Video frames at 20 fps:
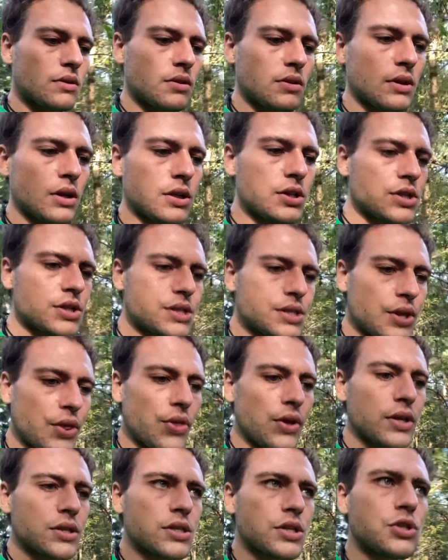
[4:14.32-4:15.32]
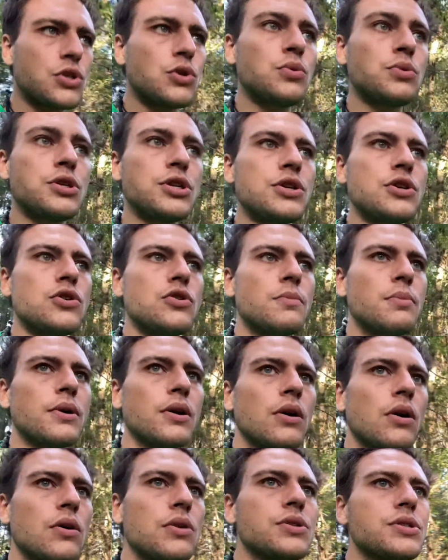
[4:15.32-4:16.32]
not just the things that you do,
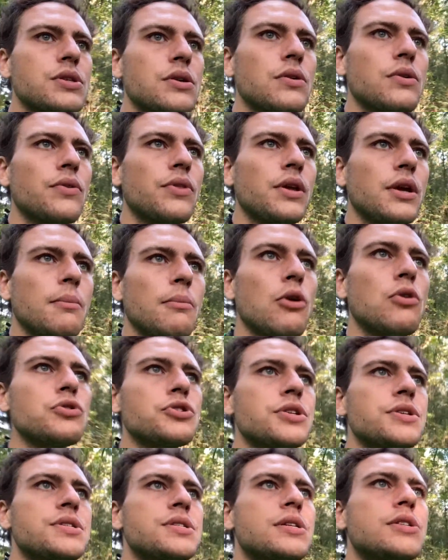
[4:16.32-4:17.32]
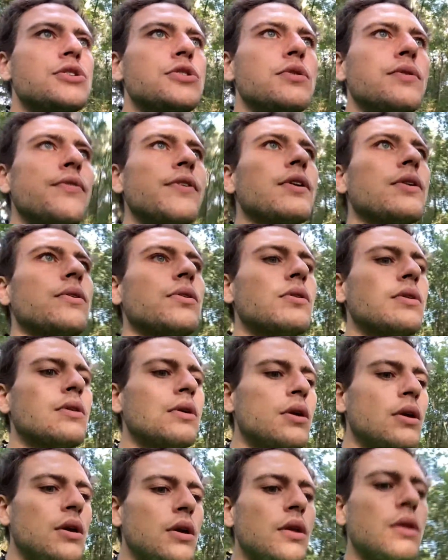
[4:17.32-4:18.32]
but also the emotions that you feel,
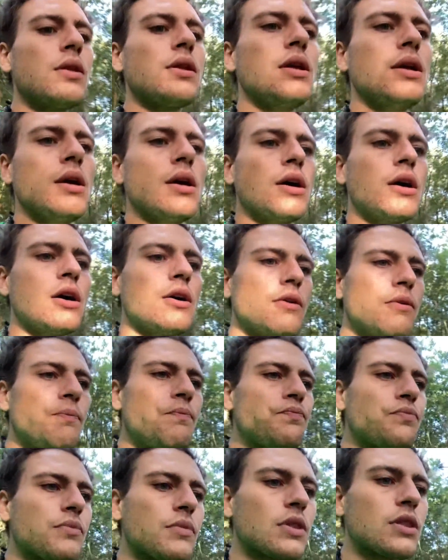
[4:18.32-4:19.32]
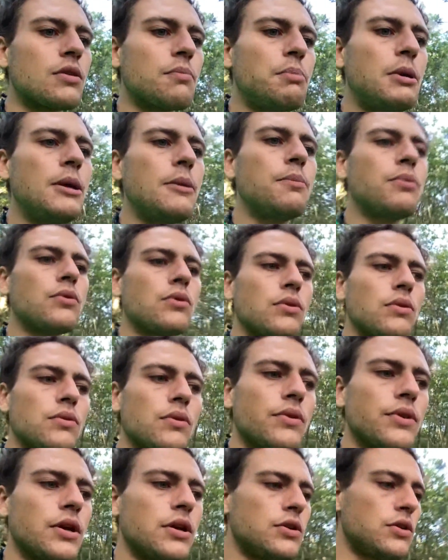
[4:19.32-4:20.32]
the uh, the people
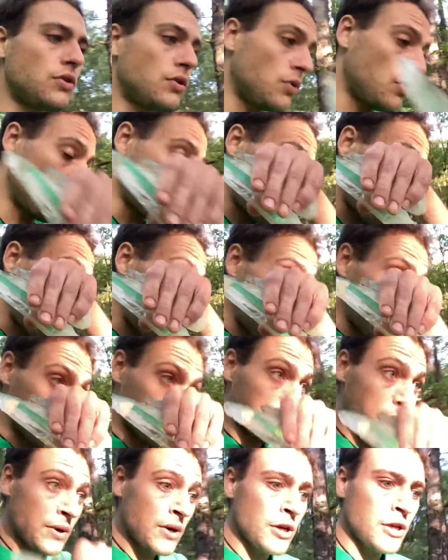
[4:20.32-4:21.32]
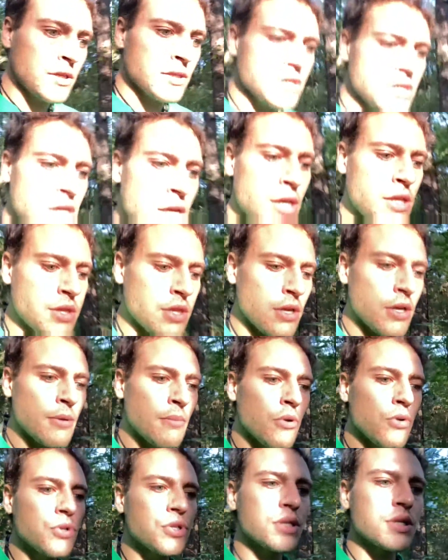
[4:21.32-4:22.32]
that you experience, like the
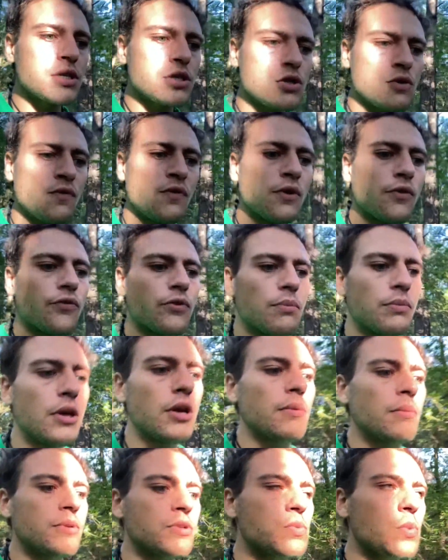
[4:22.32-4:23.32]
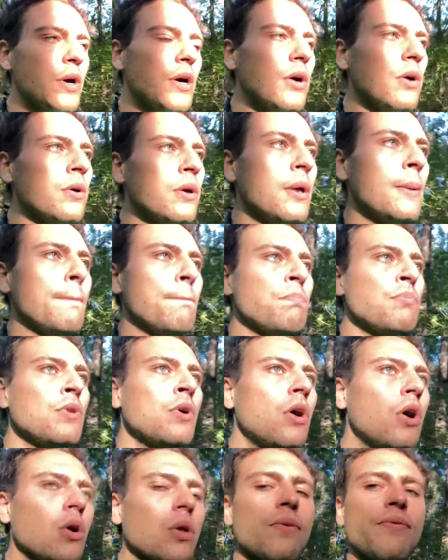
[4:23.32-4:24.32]
emotions that you feel from them as well.
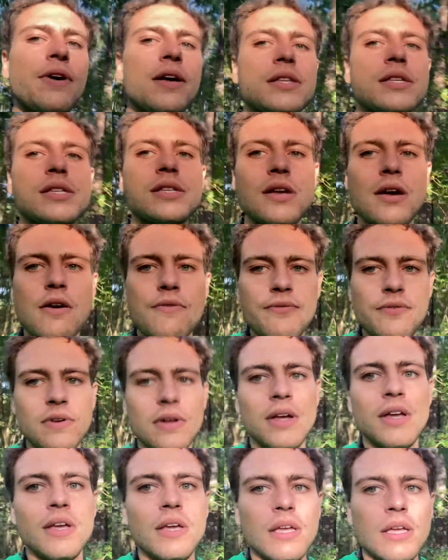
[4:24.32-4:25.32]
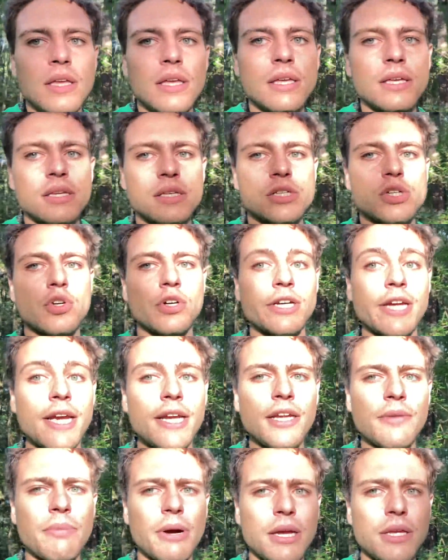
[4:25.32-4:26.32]
All of that stuff is
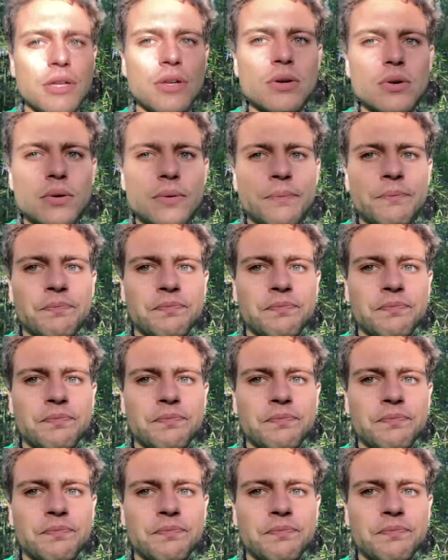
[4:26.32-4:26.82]
created by you,